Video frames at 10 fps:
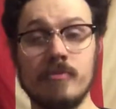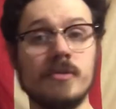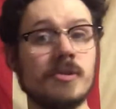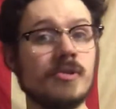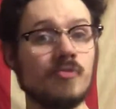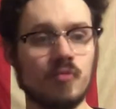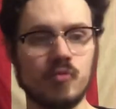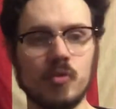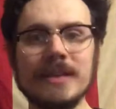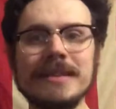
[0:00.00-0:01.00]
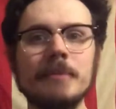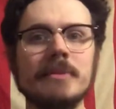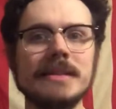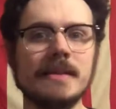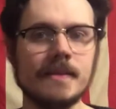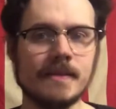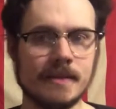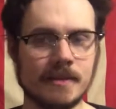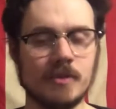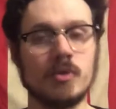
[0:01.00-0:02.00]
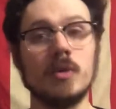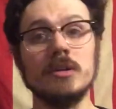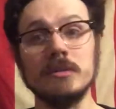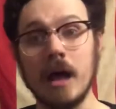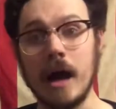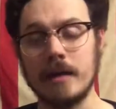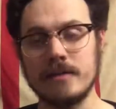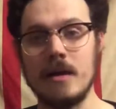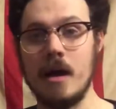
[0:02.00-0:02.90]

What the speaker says: which has really been consistent through a lot